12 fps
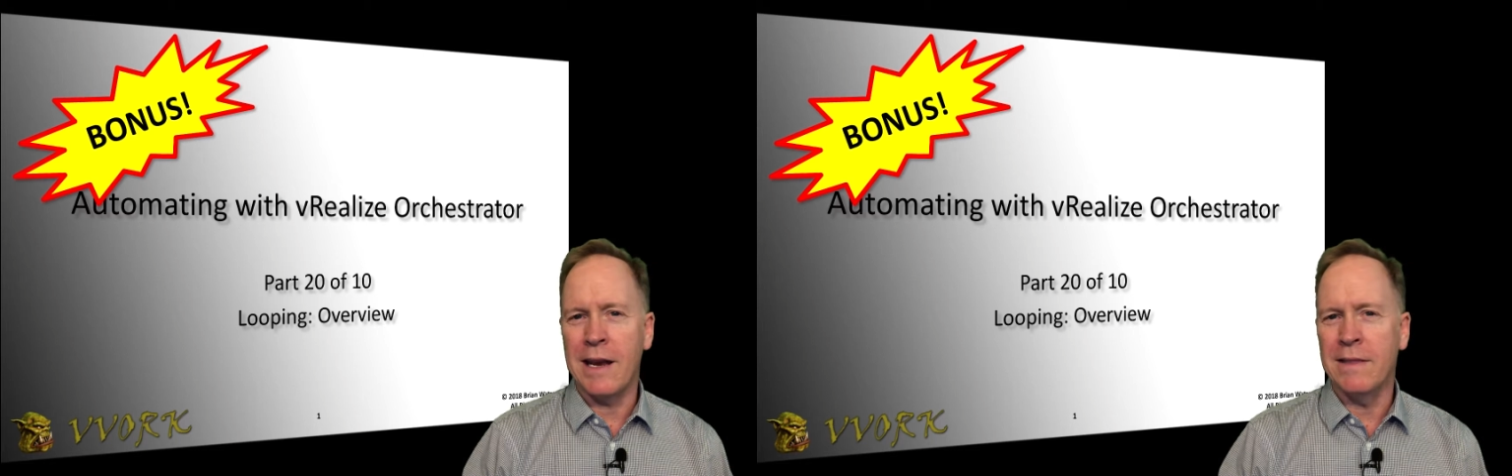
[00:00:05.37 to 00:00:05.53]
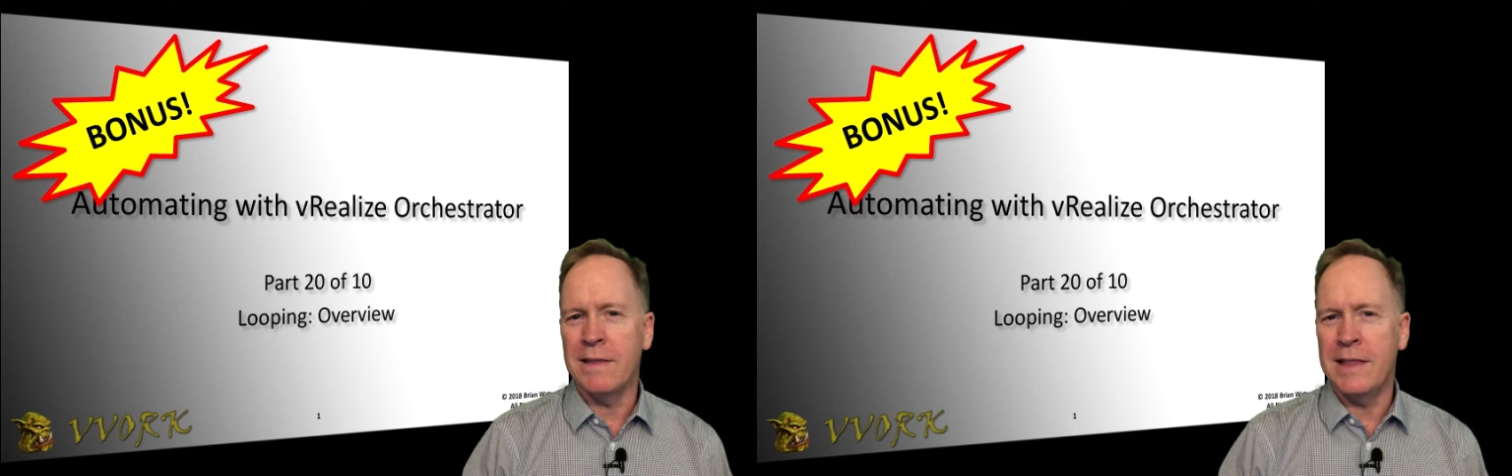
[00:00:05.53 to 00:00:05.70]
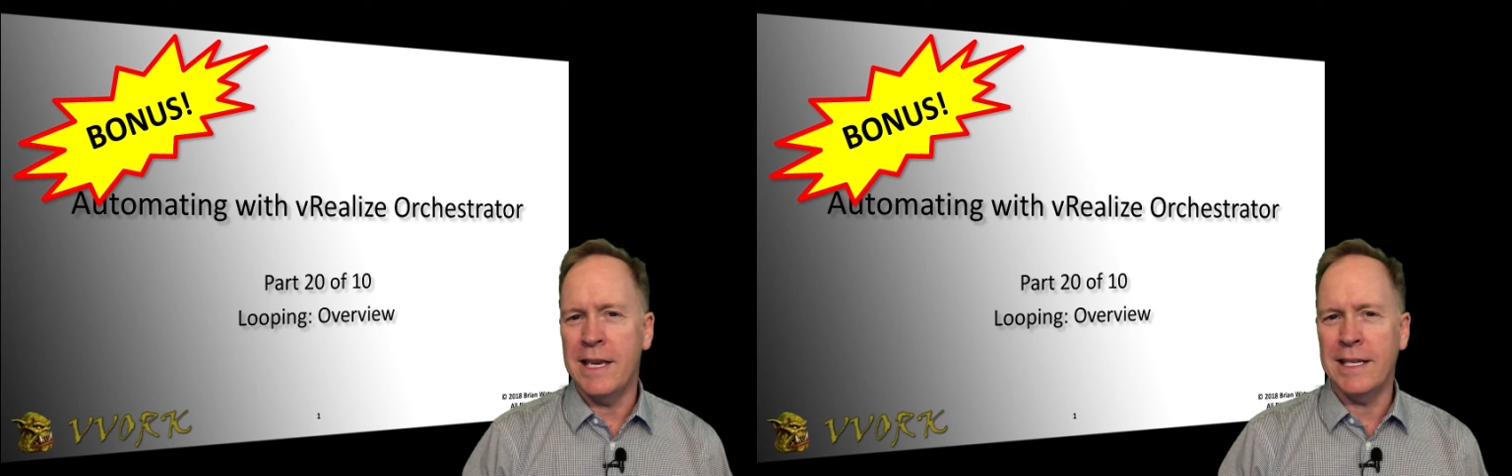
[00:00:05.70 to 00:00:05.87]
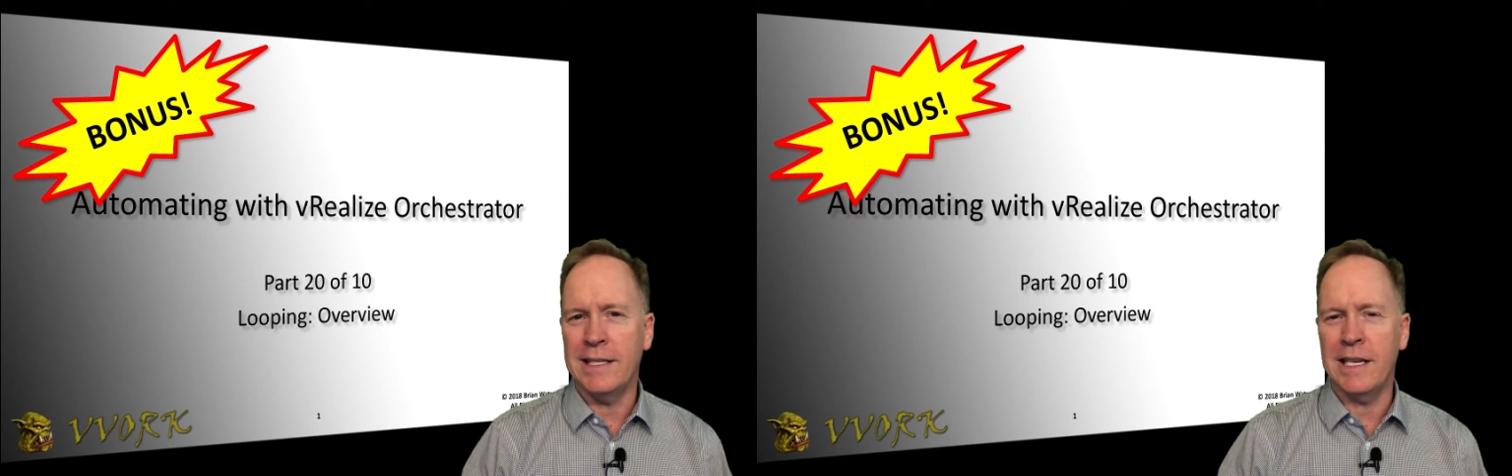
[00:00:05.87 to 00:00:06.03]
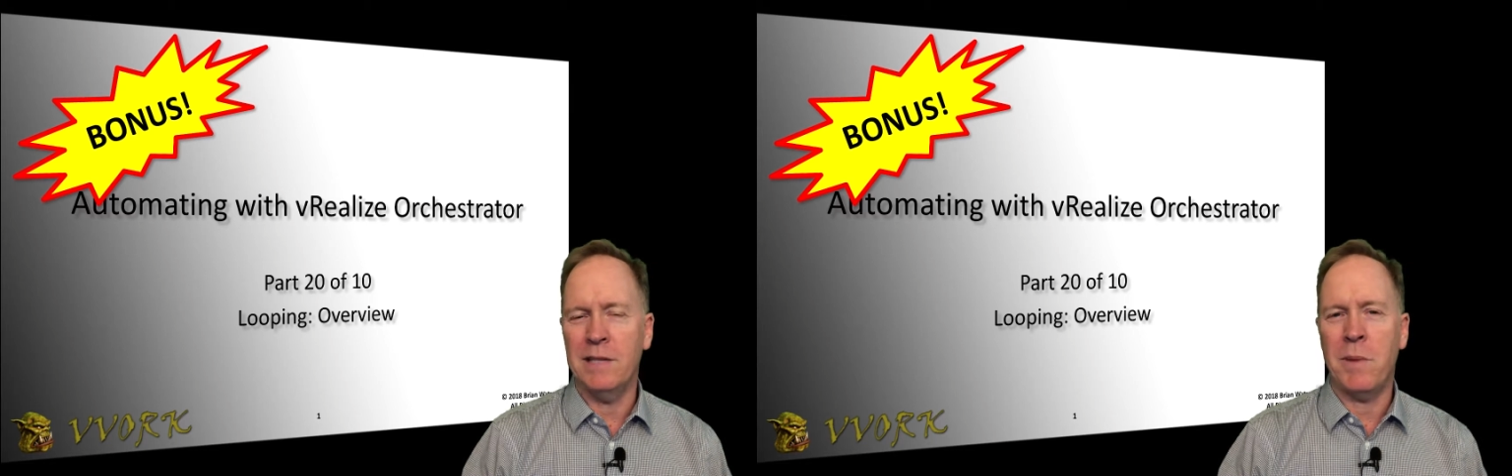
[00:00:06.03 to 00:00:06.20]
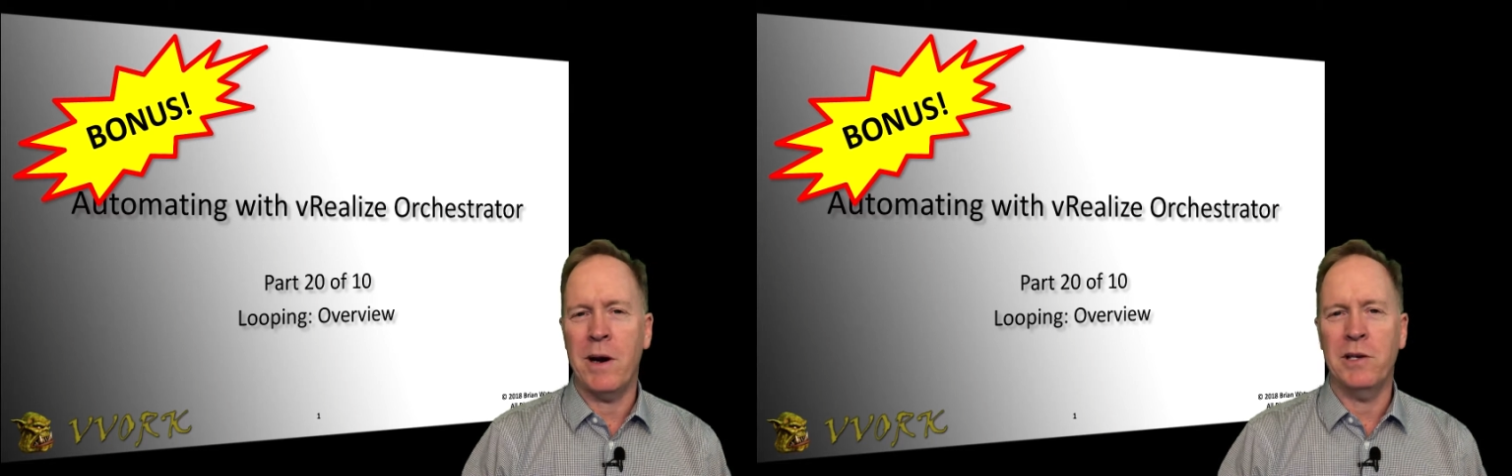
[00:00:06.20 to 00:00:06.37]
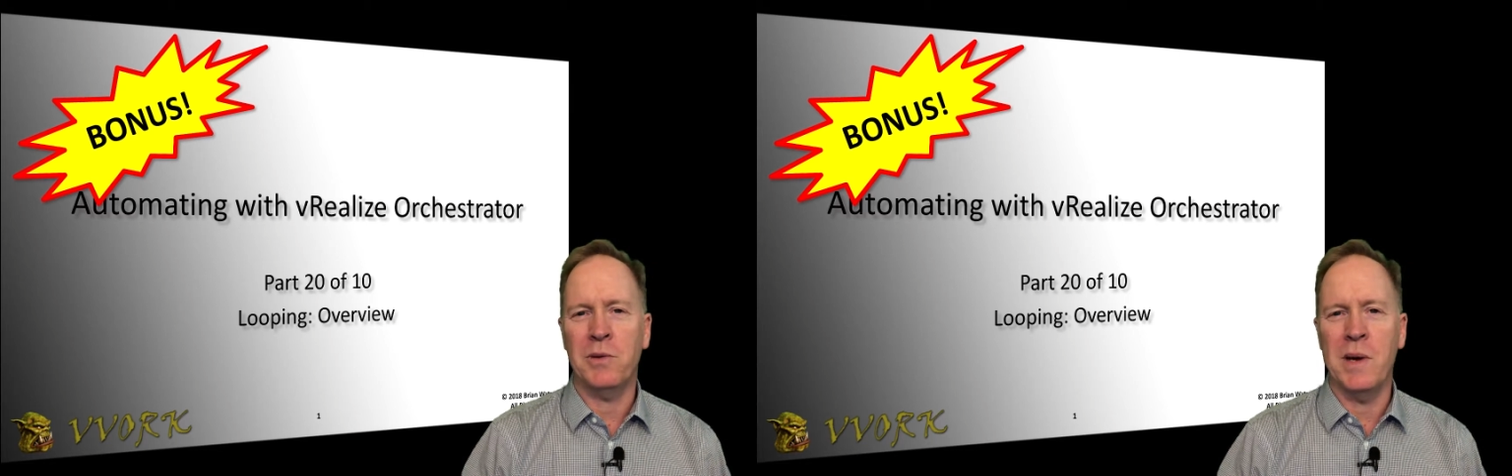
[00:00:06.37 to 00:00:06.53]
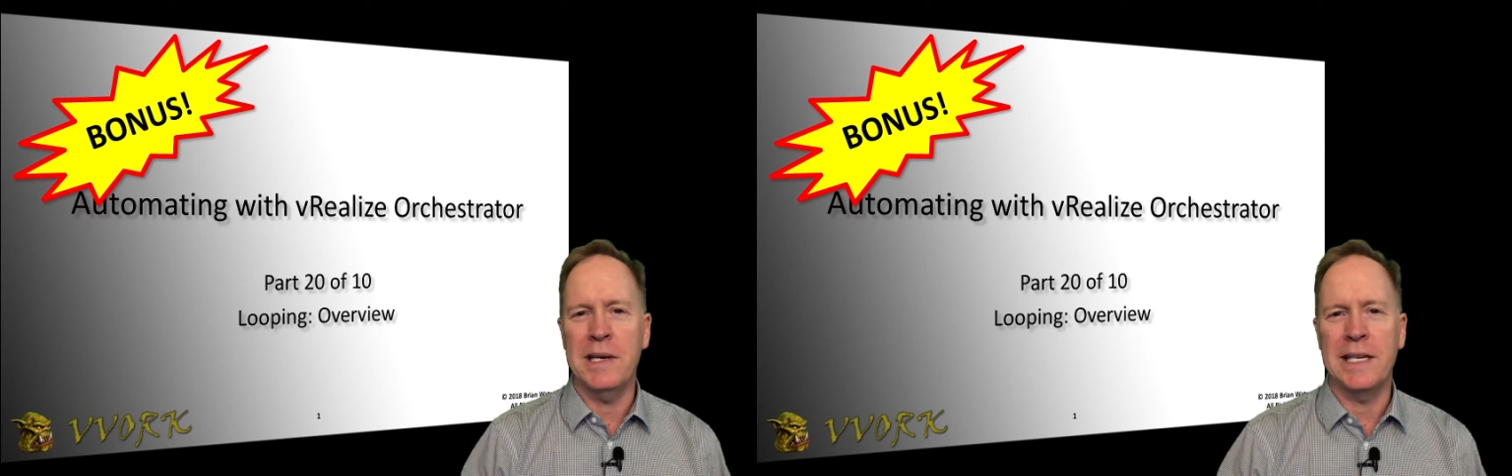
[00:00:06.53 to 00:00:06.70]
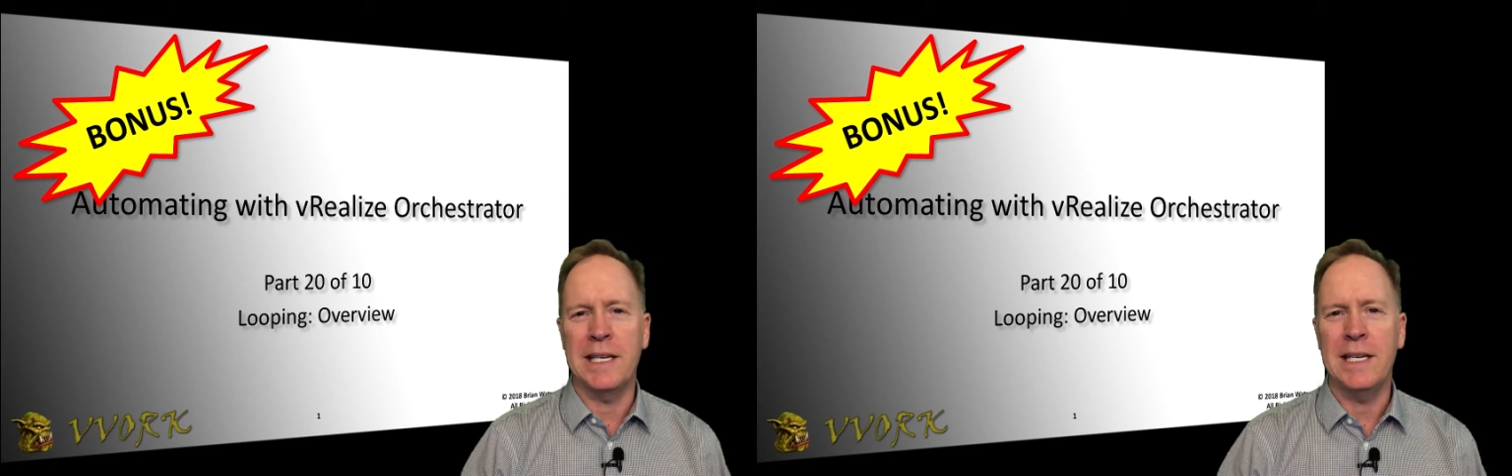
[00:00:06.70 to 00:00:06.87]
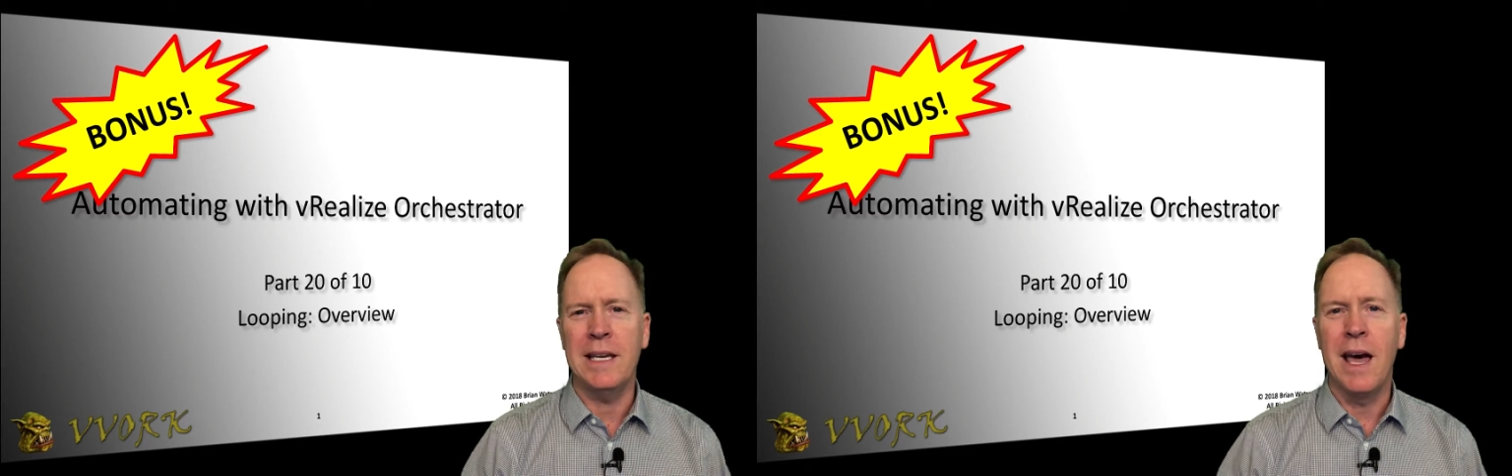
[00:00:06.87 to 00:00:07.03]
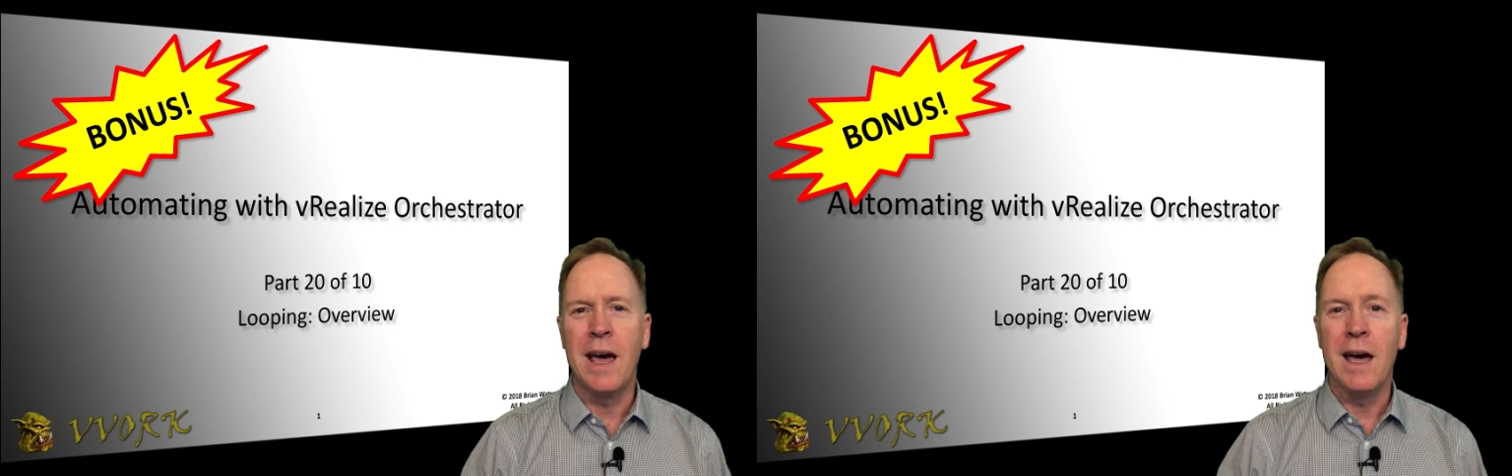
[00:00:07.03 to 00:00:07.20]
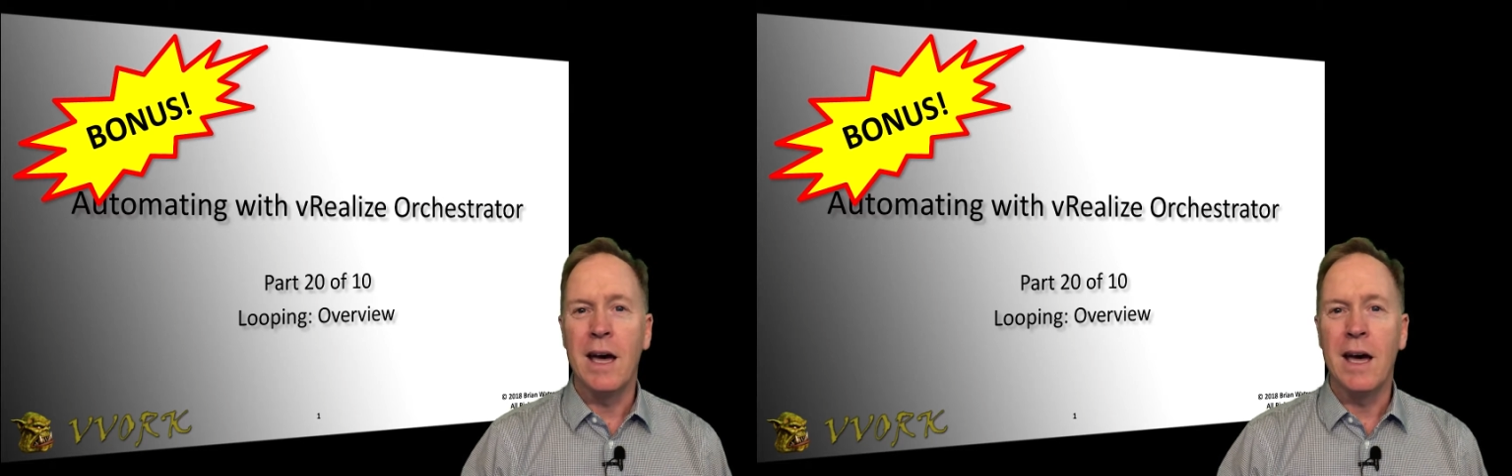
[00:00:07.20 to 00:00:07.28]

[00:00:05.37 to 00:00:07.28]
and this is part 20